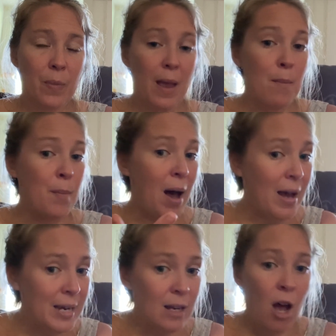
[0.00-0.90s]

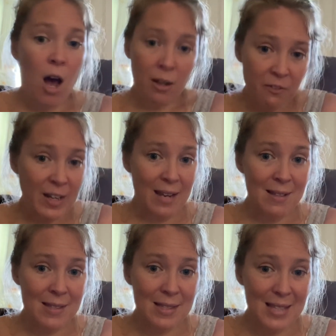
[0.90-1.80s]
embodied
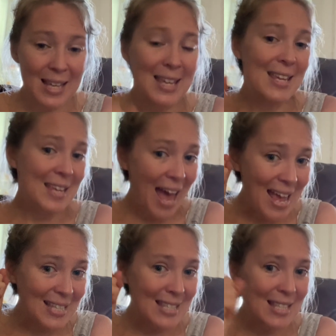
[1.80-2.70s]
confidence,
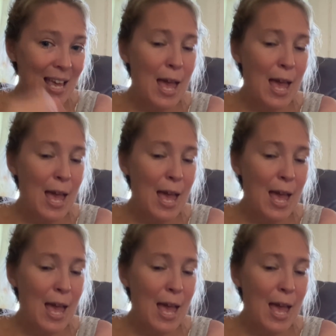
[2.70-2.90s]
yes.